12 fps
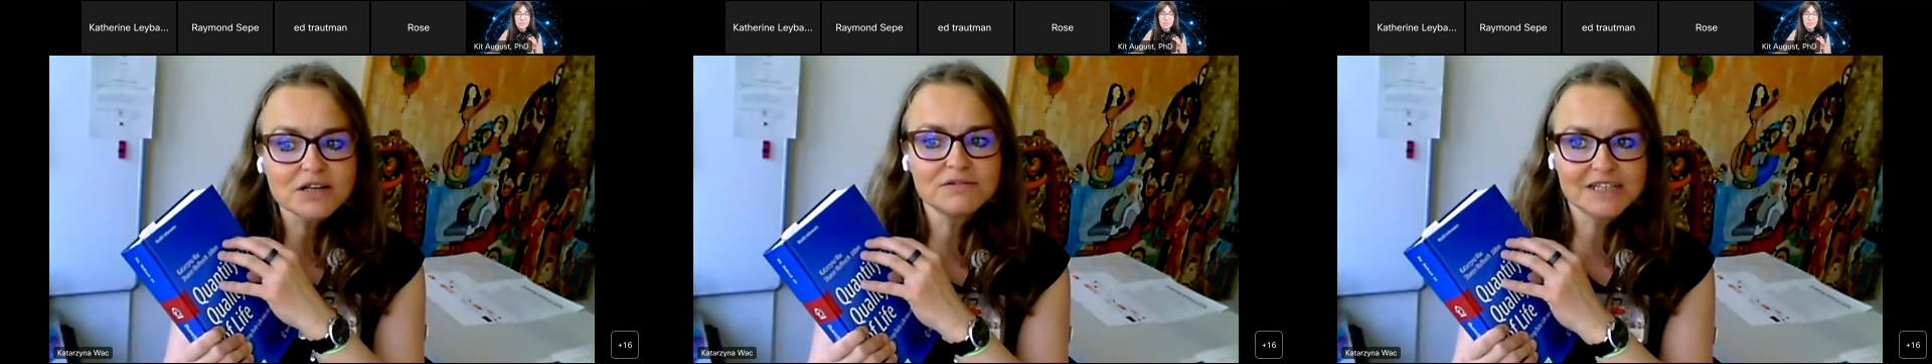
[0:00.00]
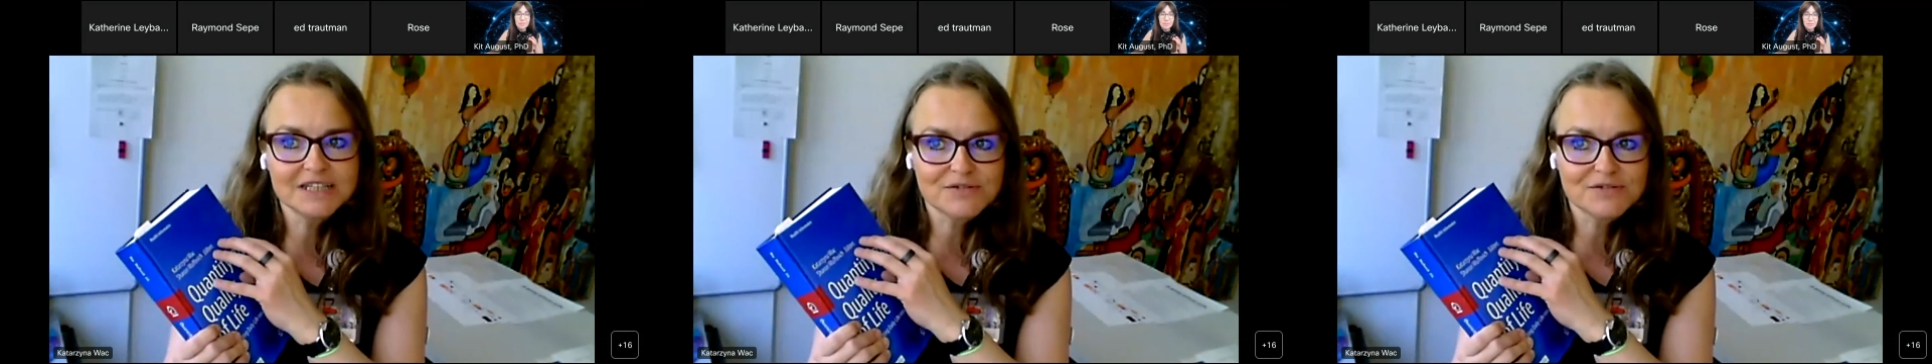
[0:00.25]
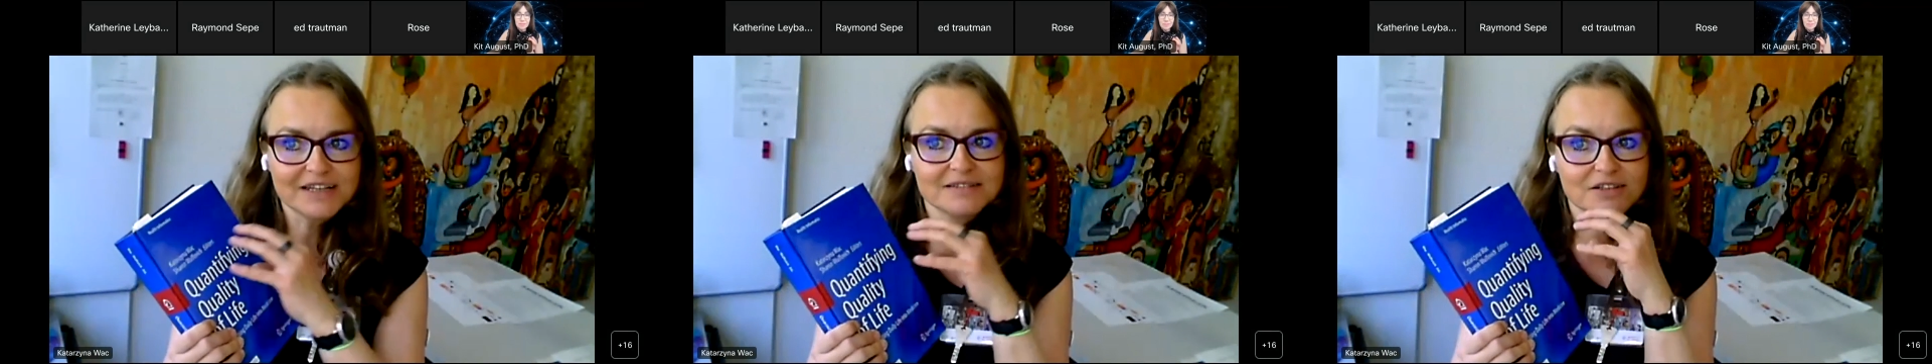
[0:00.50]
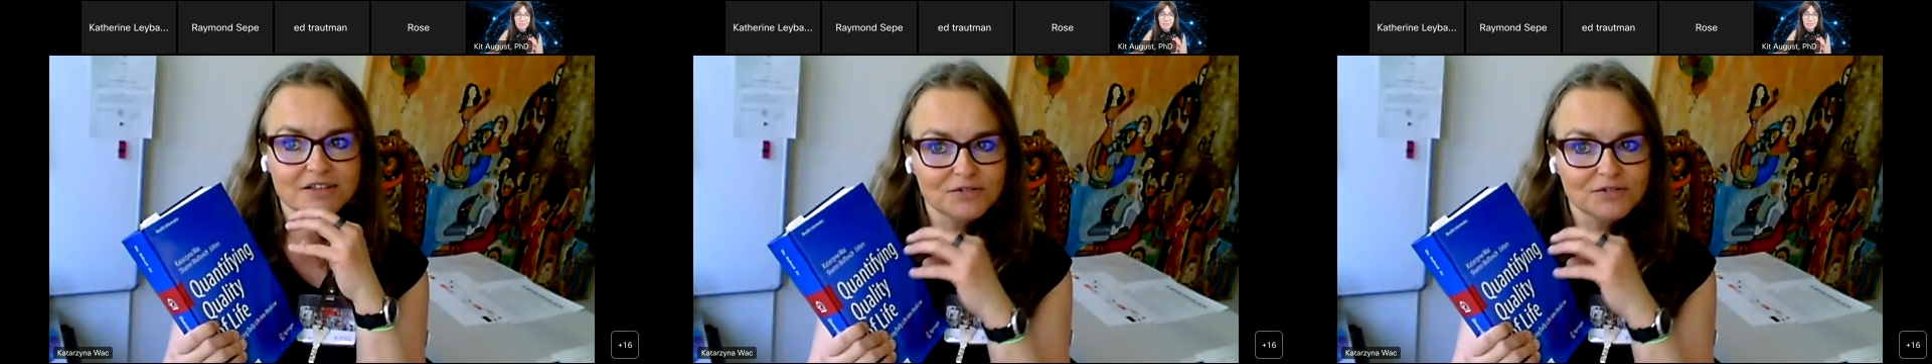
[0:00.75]
really great and
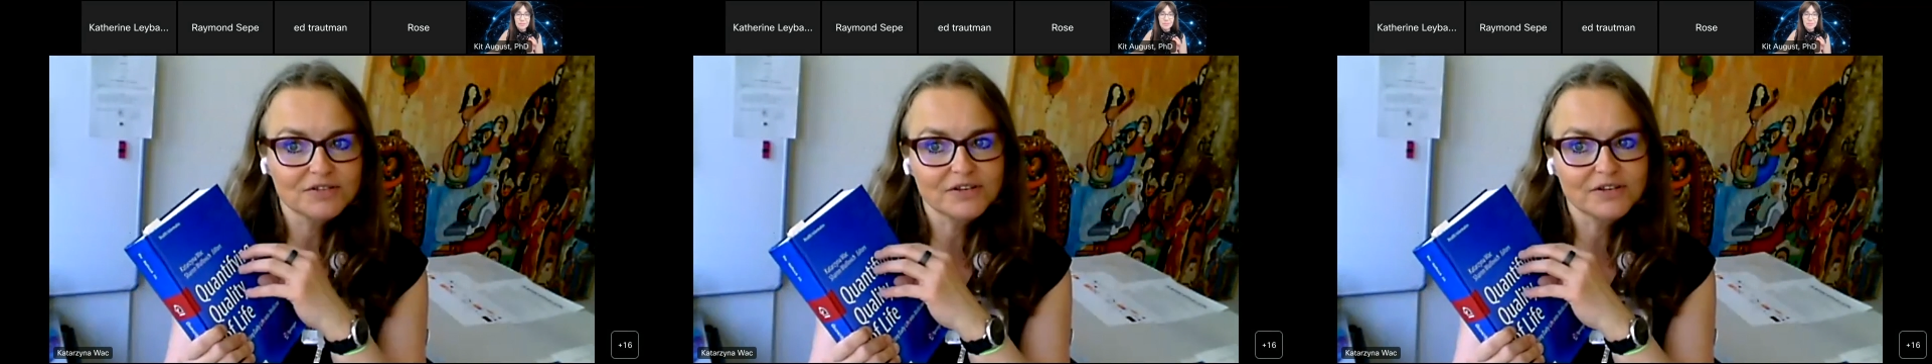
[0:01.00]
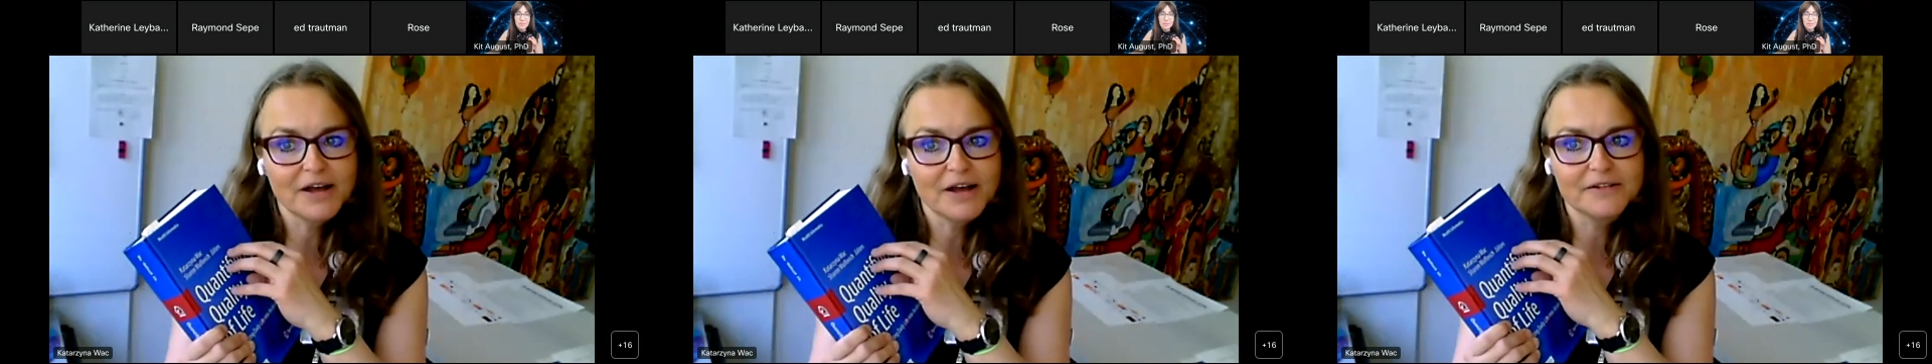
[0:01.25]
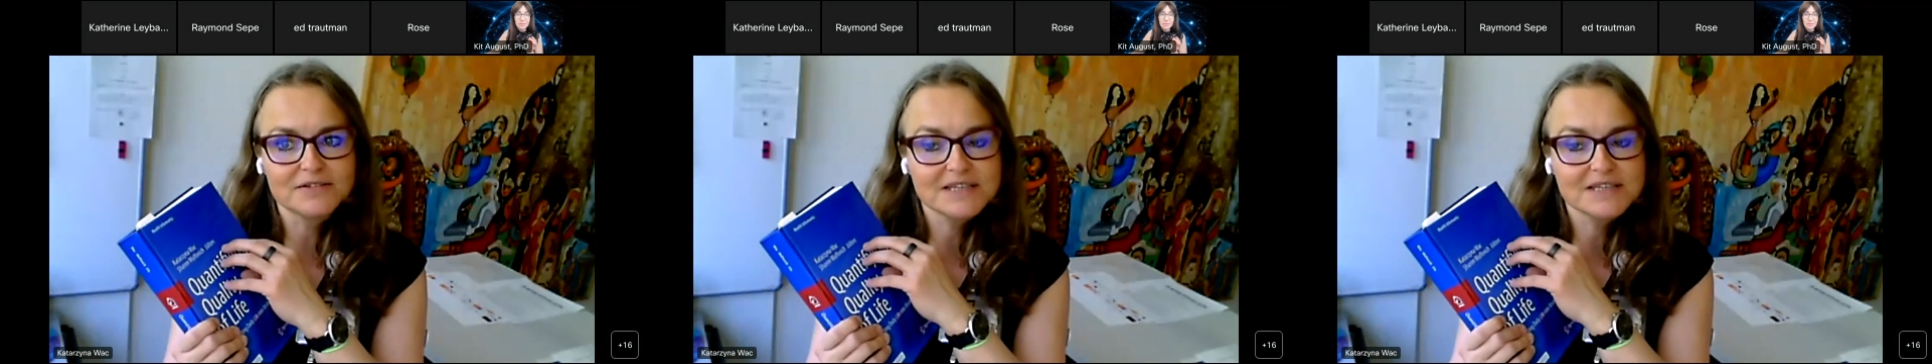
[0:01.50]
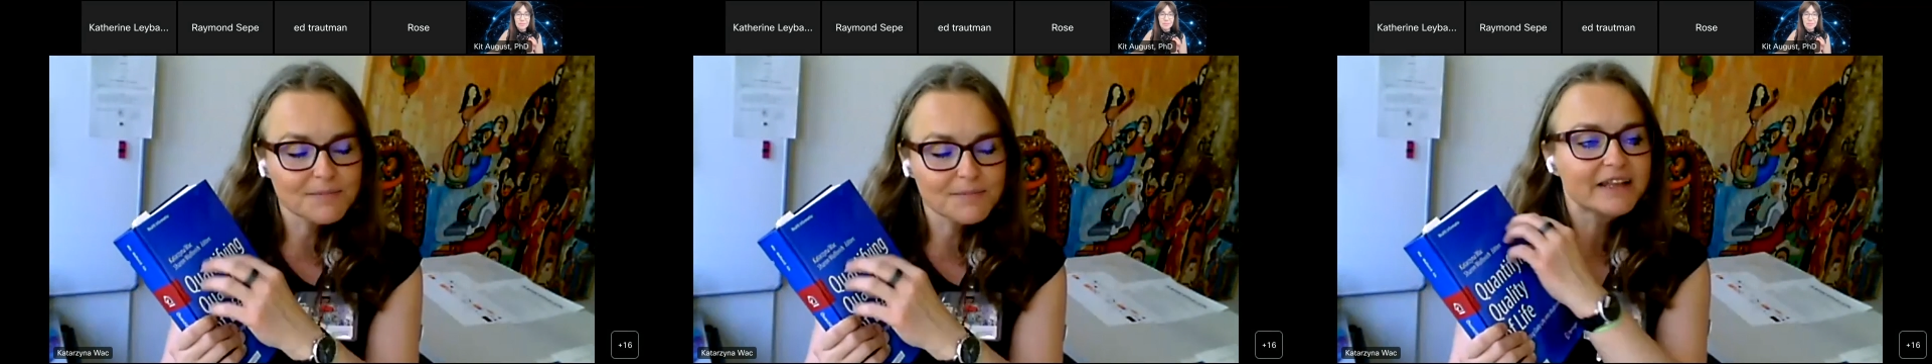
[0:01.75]
they did the
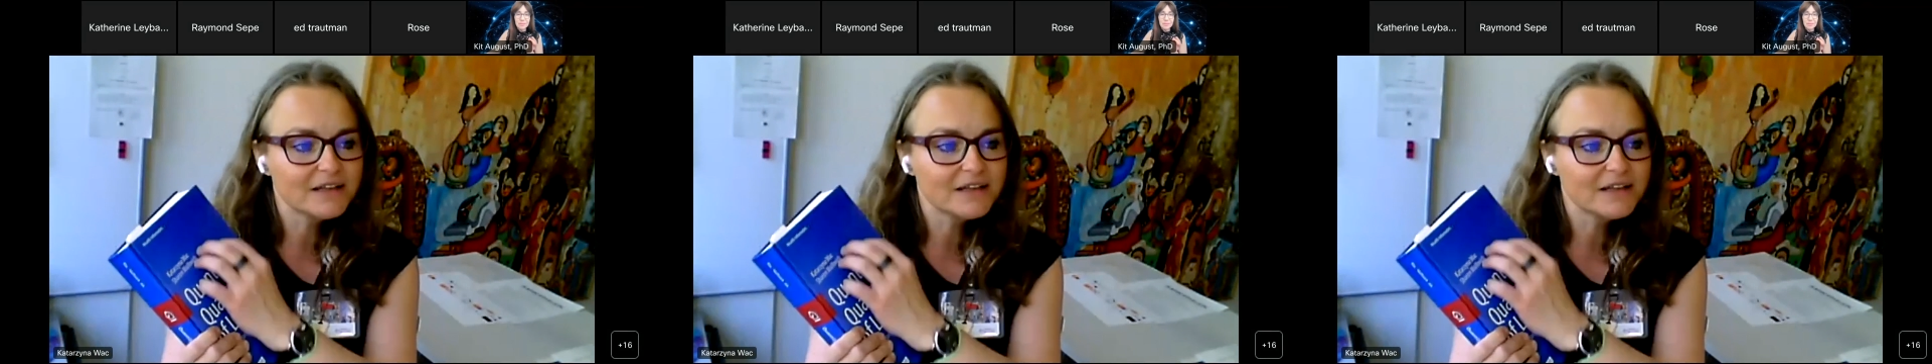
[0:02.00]
systematic